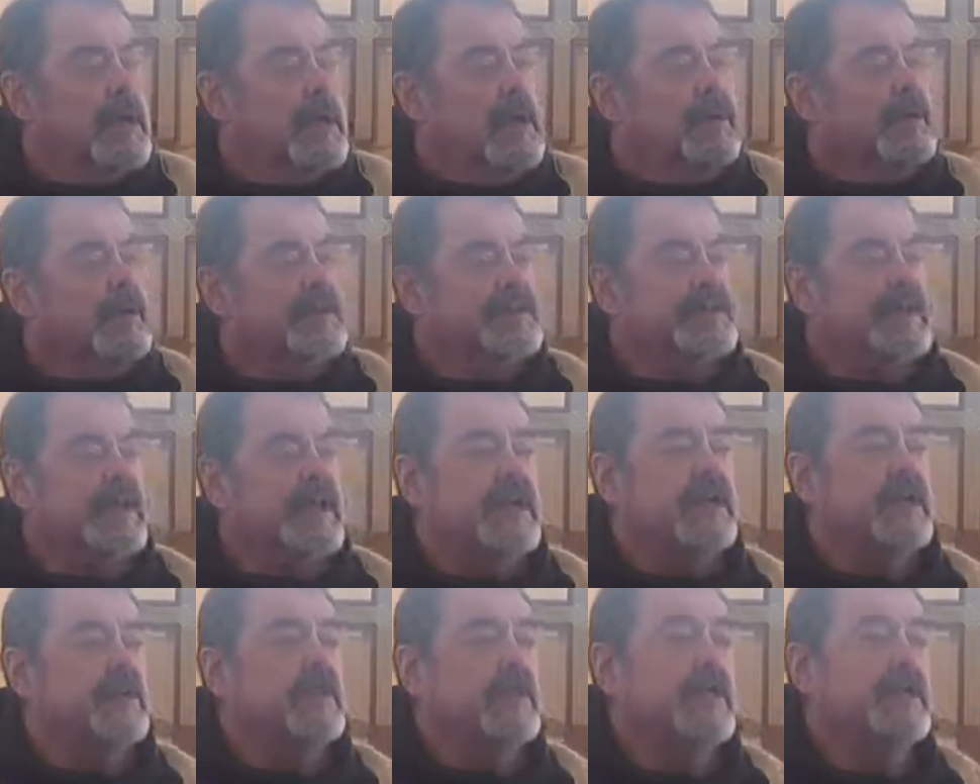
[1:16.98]
The
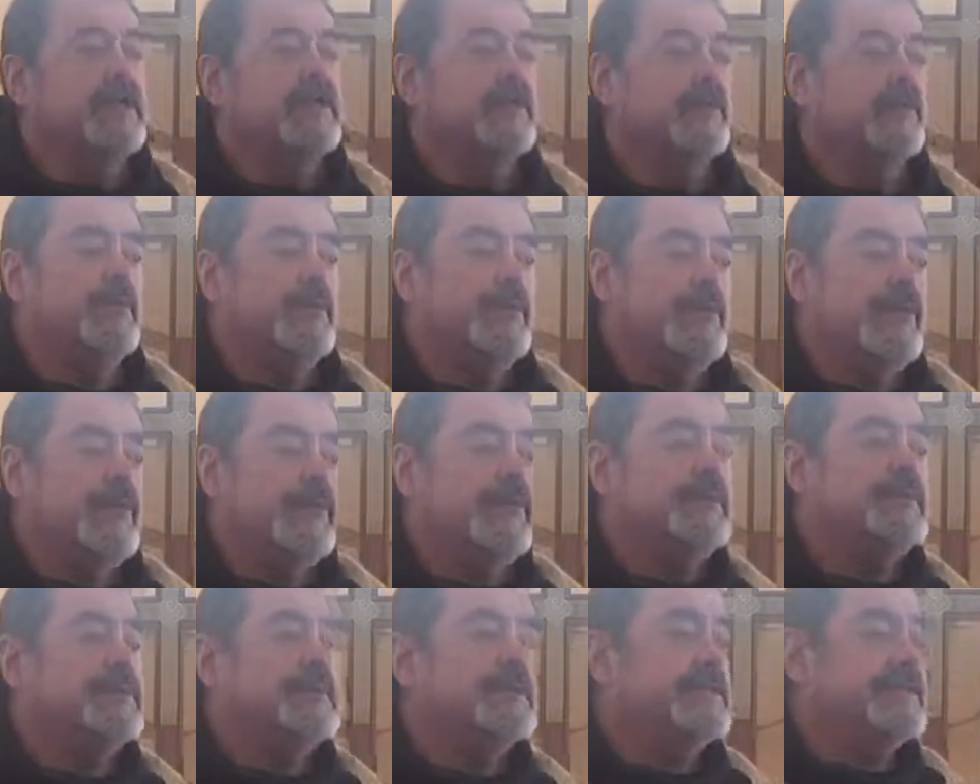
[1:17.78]
takeaway that we
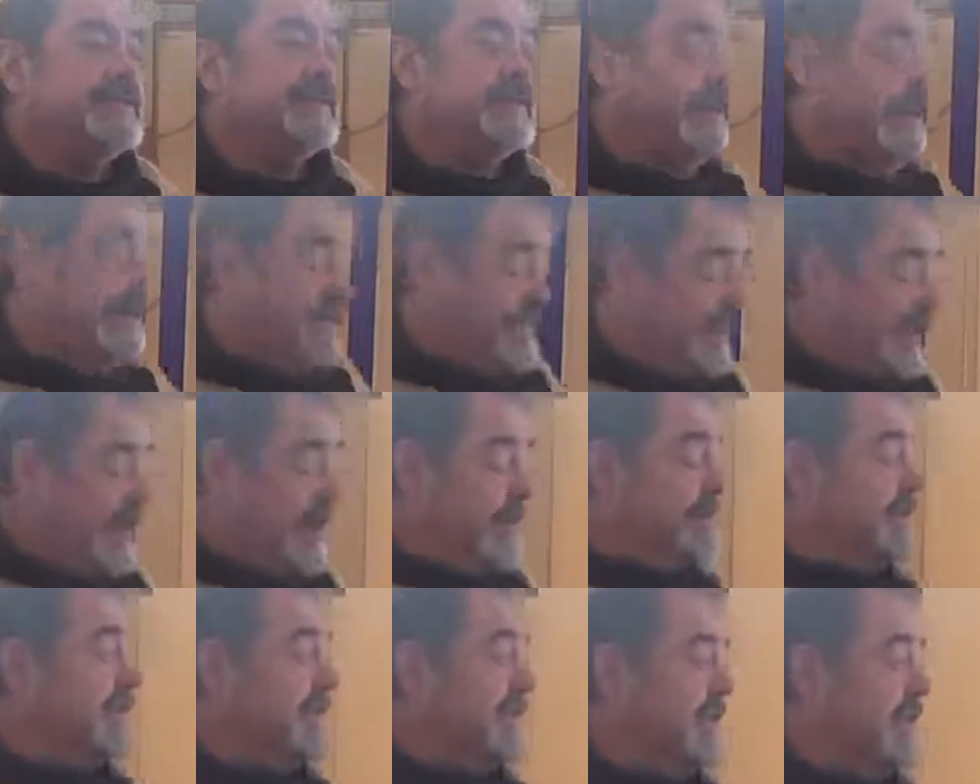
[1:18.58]
need to,
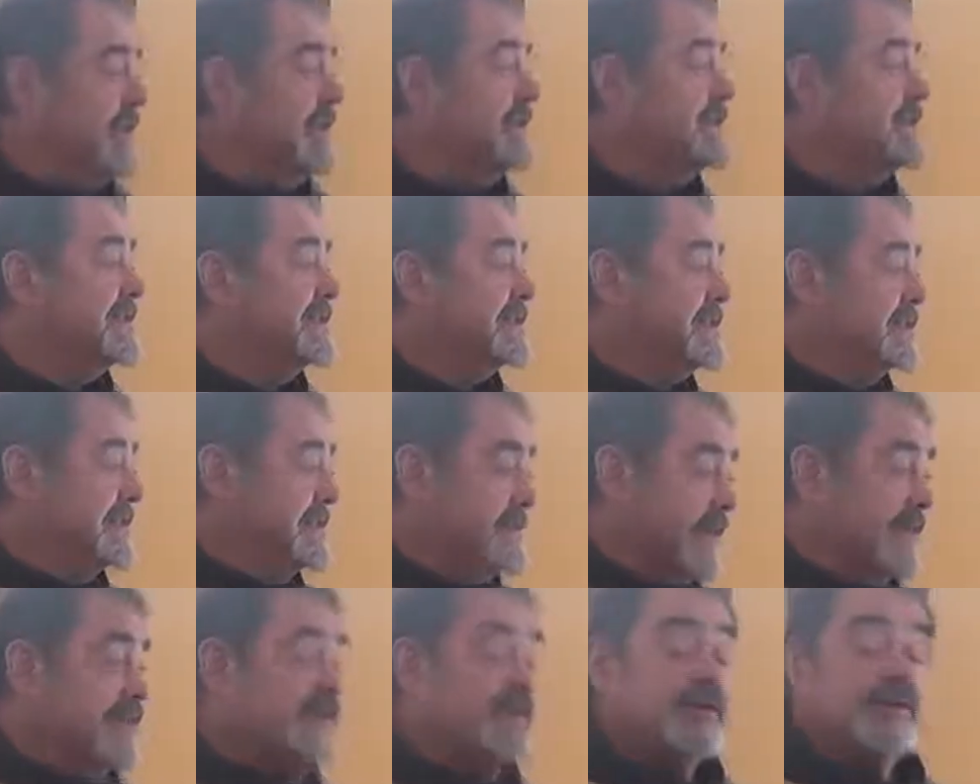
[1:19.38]
from these
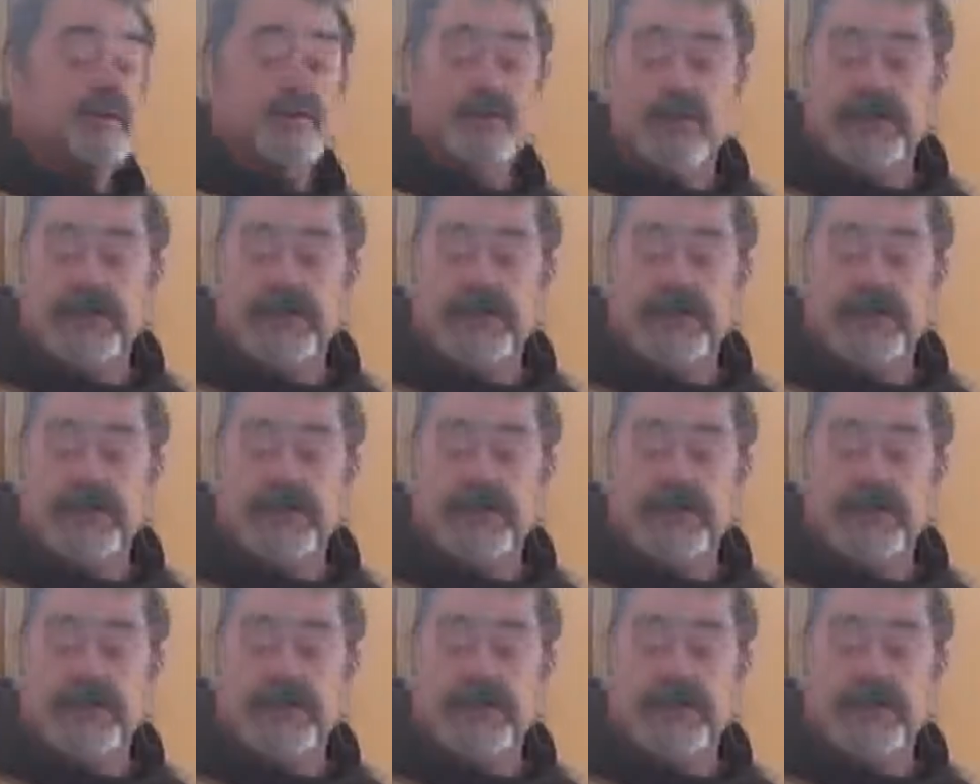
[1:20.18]
different